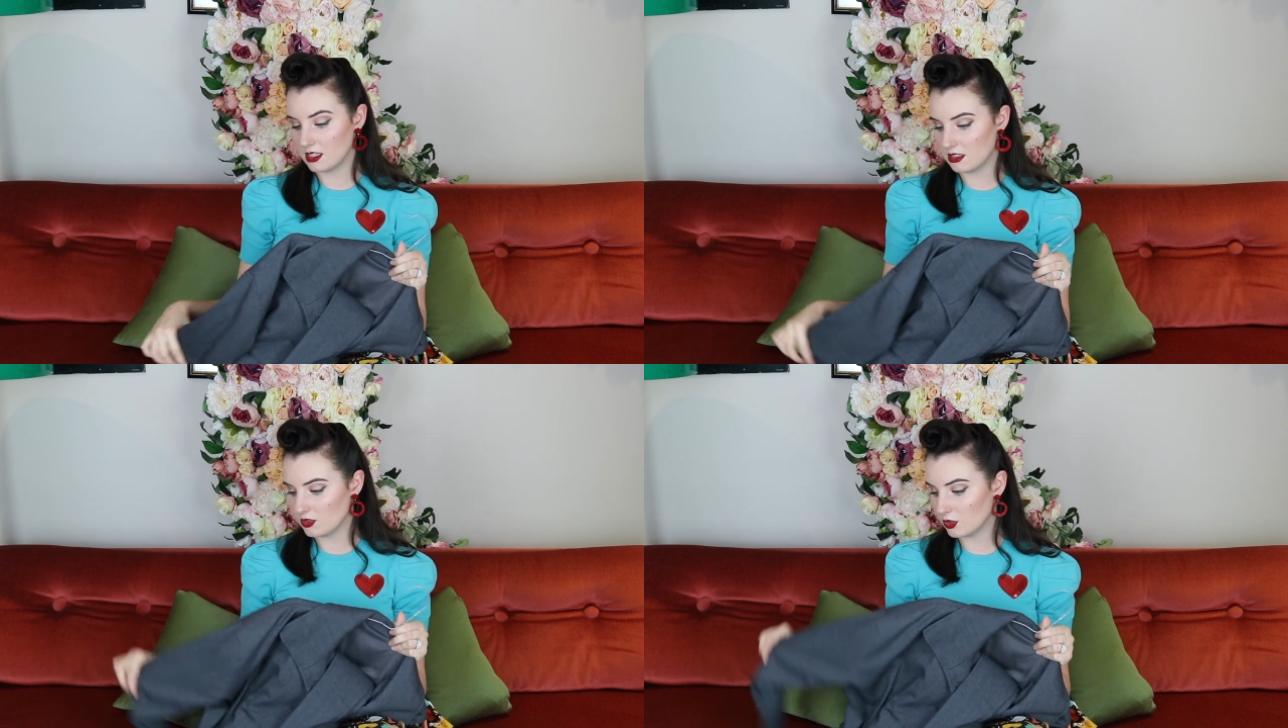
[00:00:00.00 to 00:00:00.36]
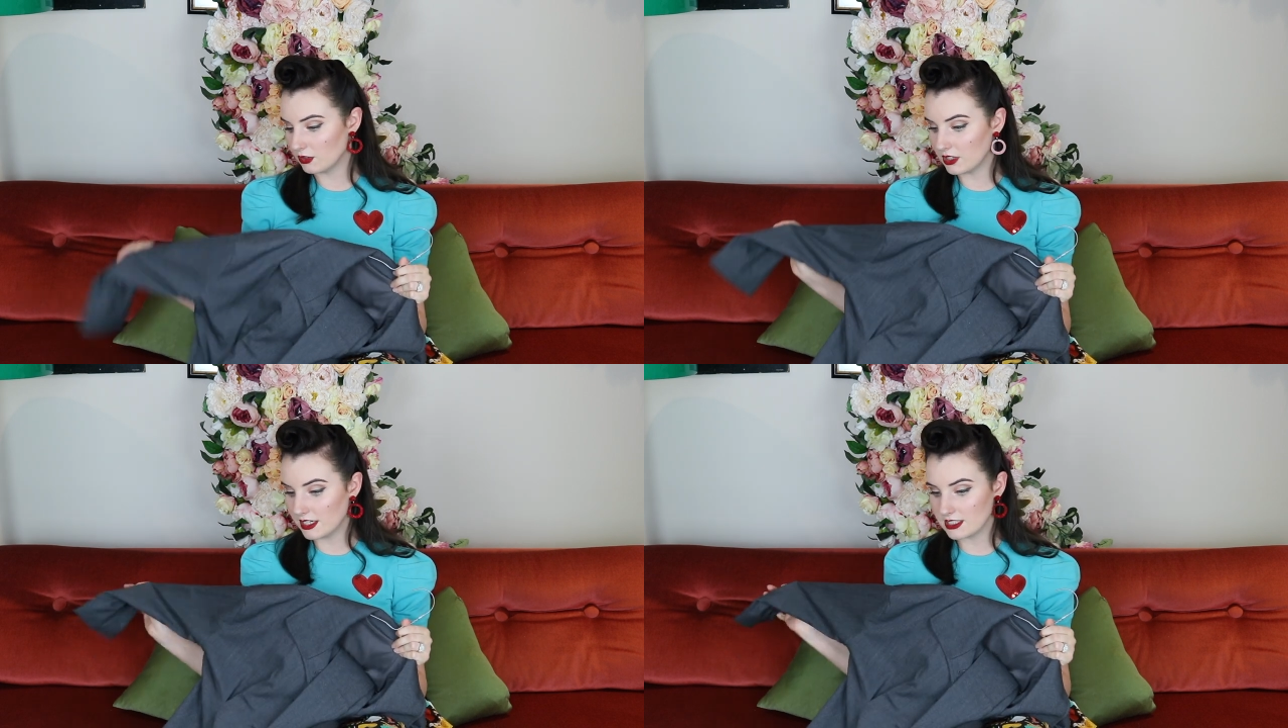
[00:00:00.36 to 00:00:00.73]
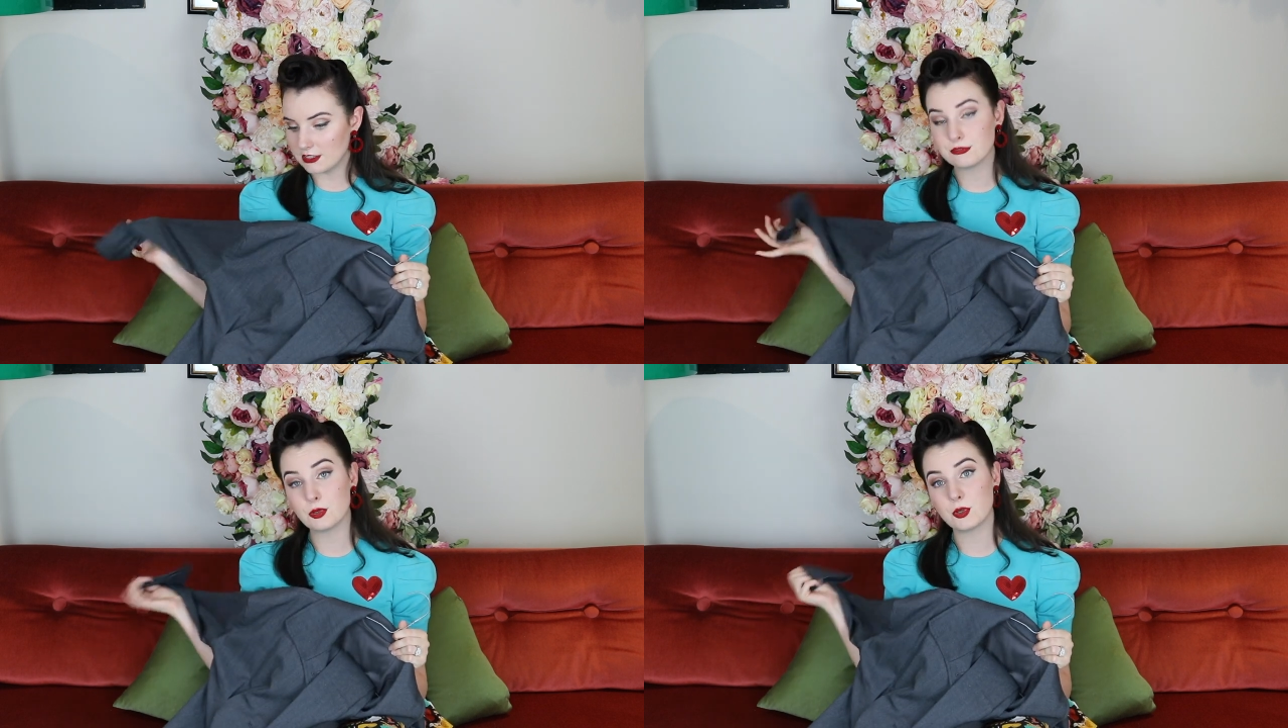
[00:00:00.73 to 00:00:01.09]
sort of
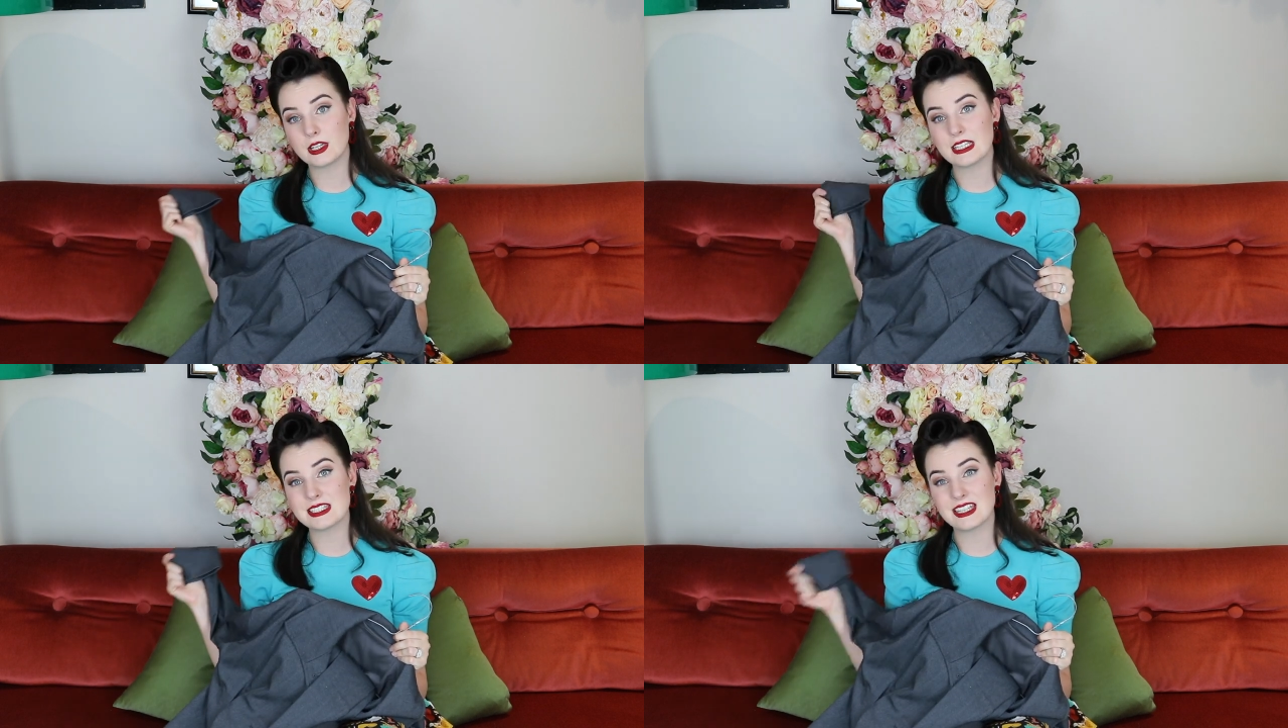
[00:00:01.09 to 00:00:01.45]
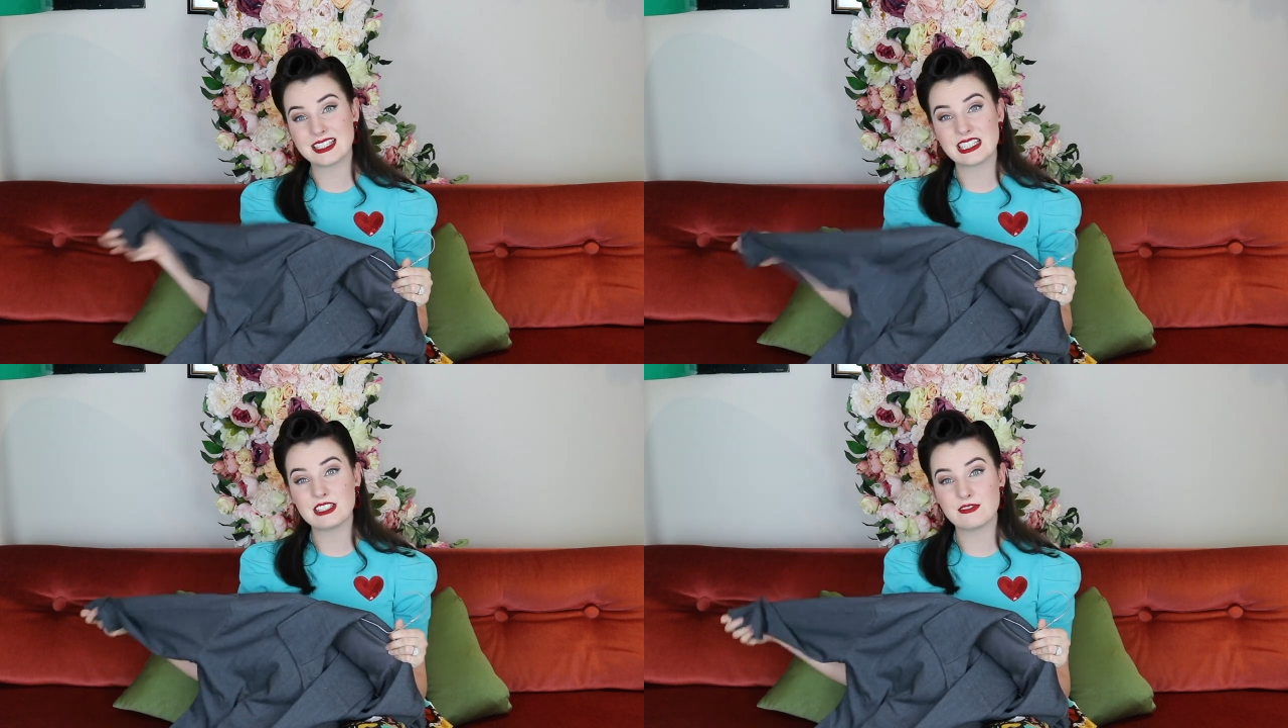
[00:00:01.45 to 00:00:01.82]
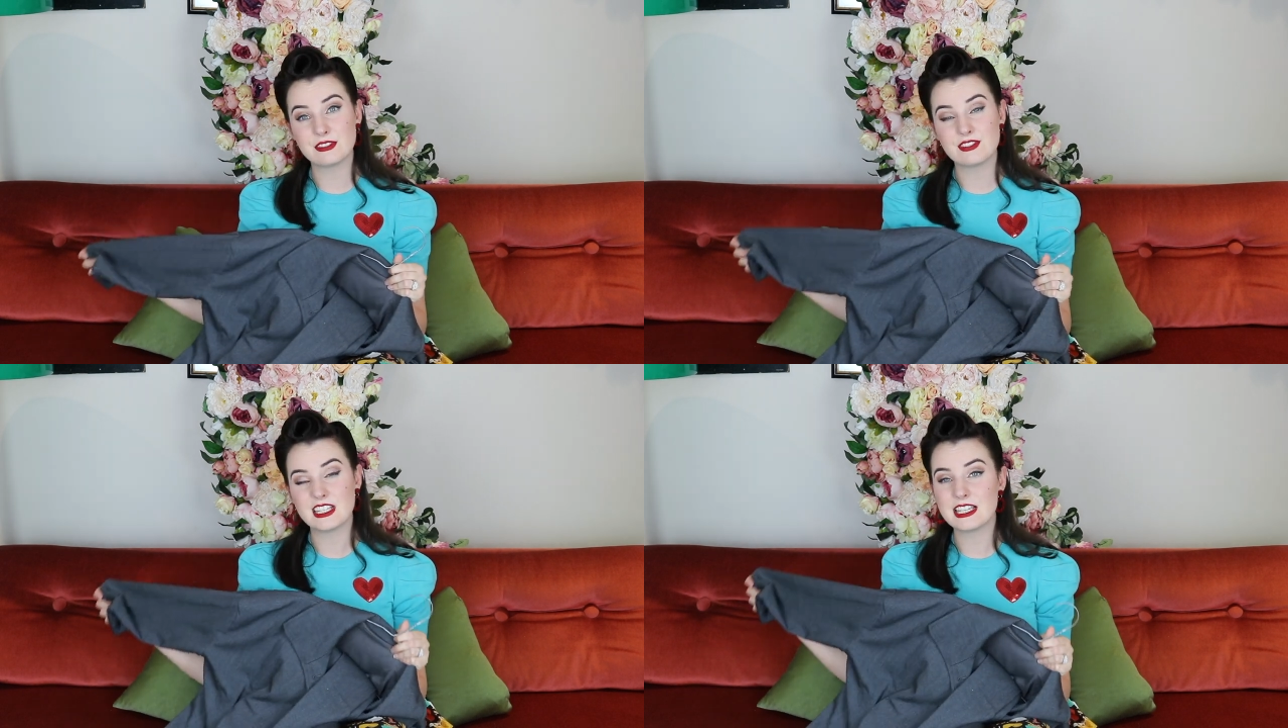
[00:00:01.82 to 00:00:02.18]
nineteen forties, nineteen
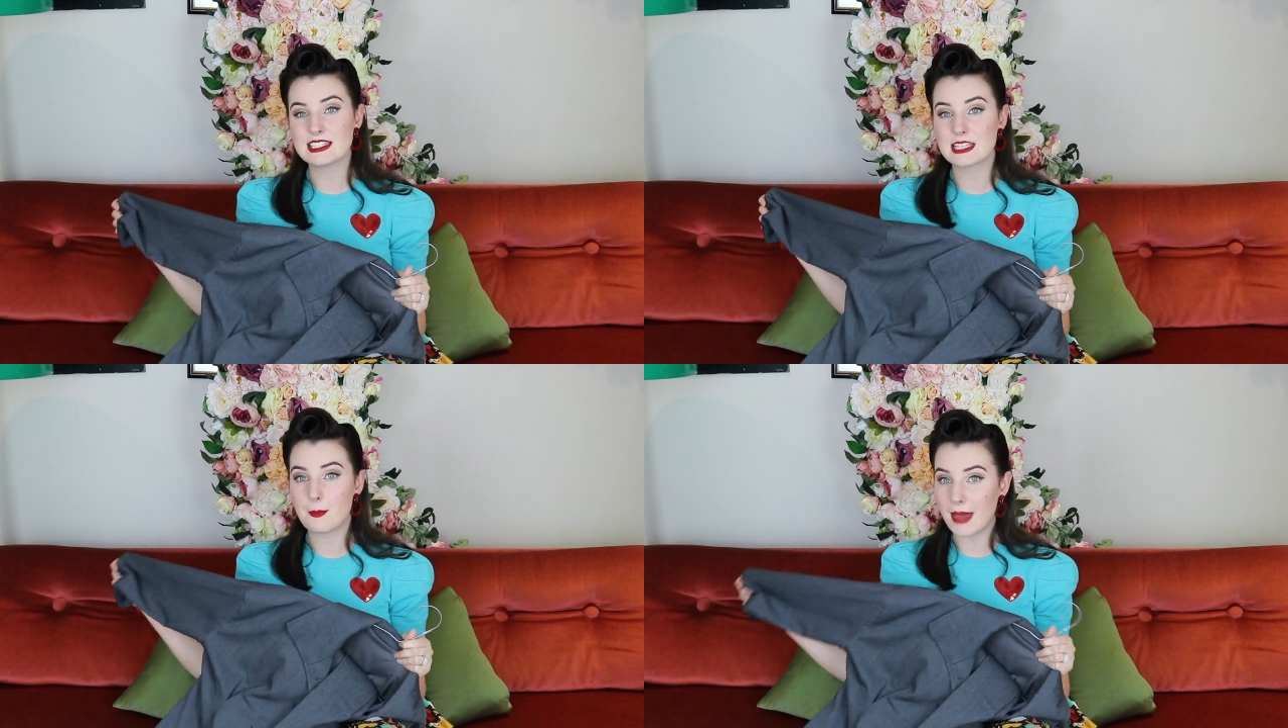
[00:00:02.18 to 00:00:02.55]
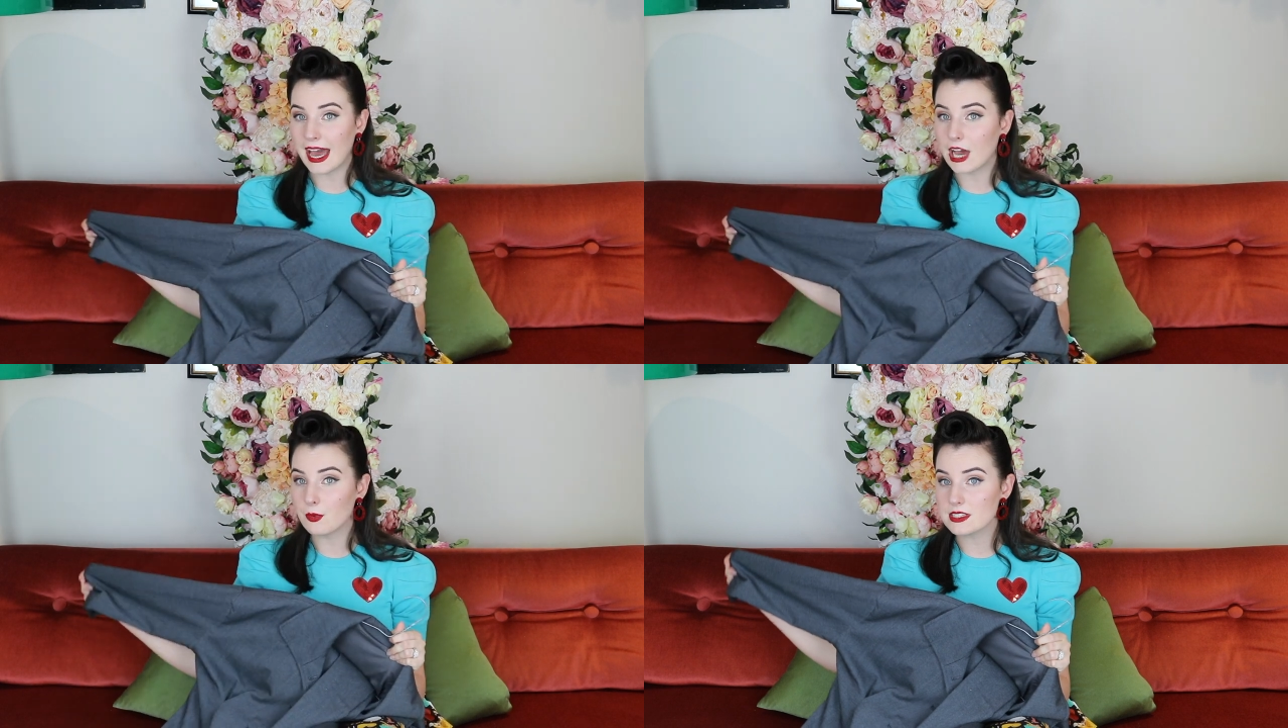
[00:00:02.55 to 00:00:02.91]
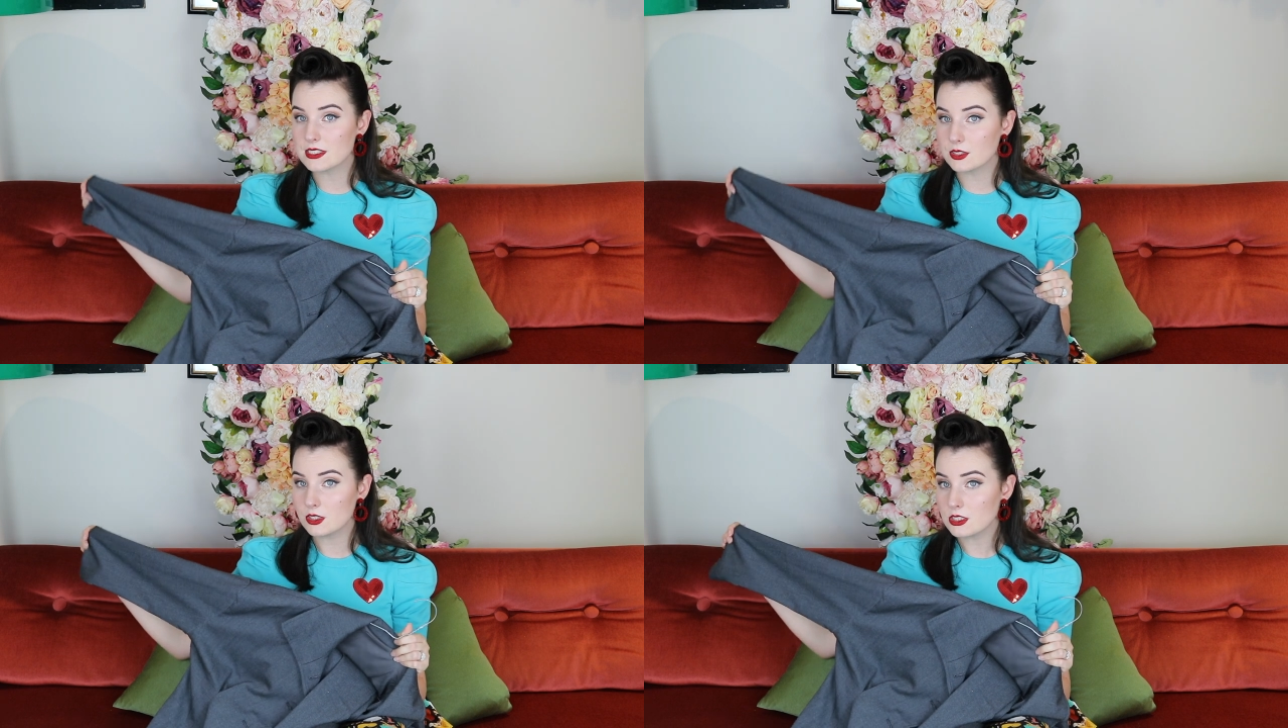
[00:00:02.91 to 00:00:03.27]
fifties power
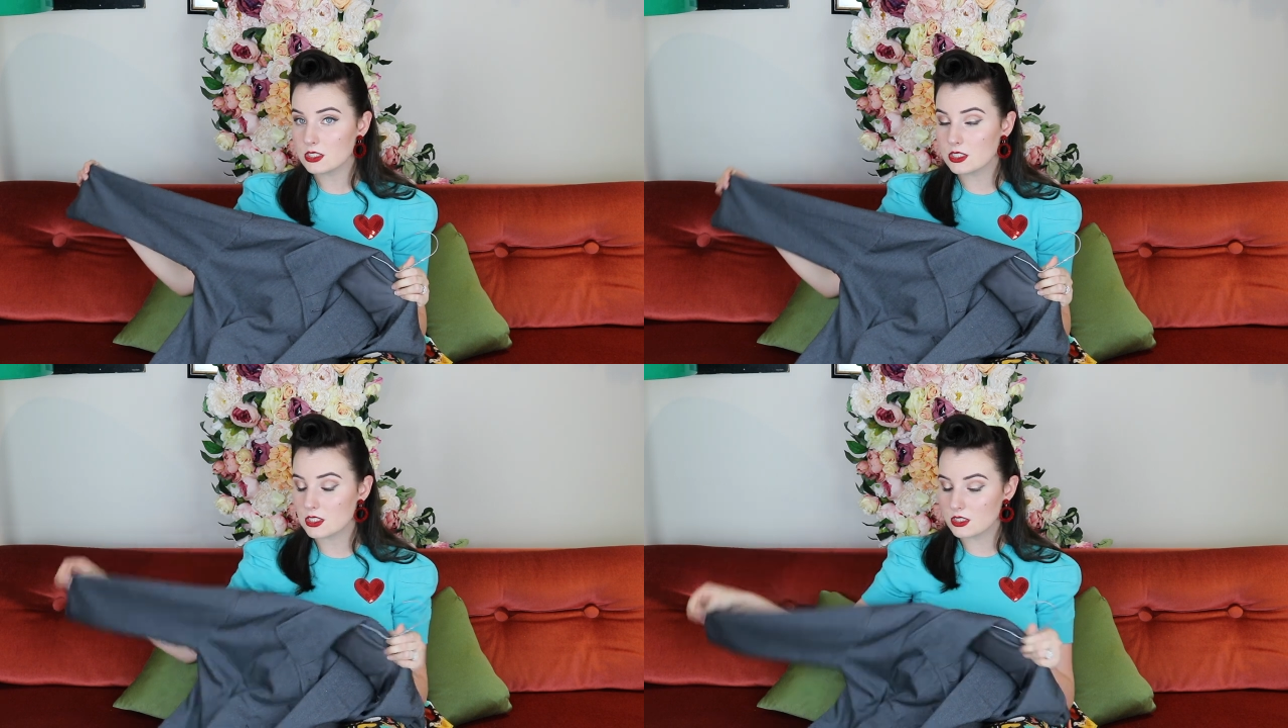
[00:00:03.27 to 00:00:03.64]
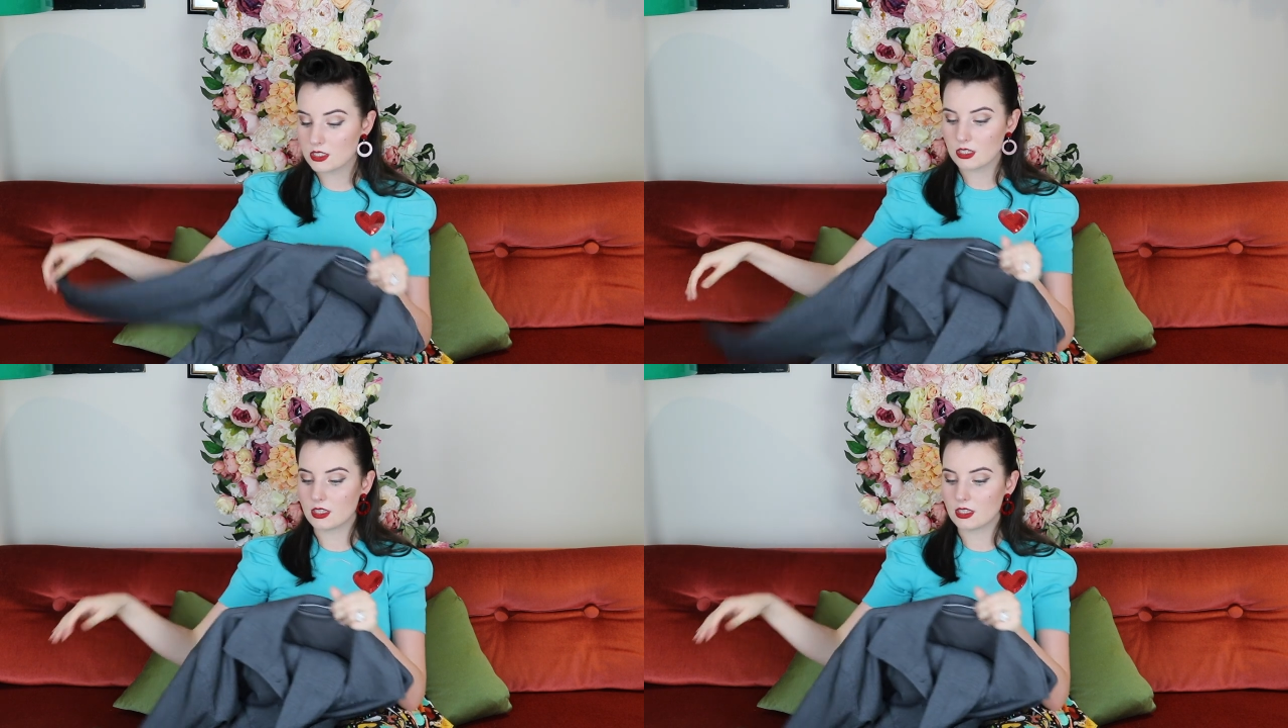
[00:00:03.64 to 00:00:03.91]
suit.